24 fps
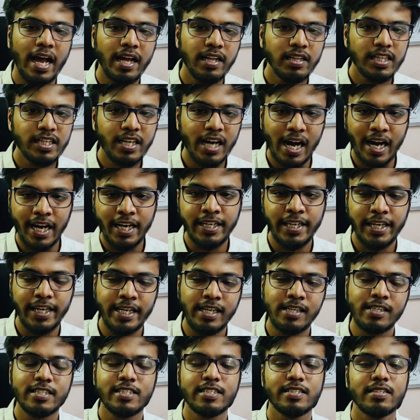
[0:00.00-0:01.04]
and the
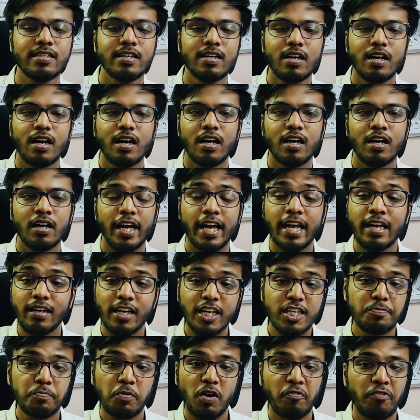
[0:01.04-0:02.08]
IELTS
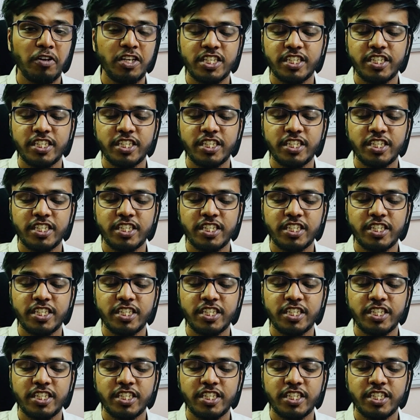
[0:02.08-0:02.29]
English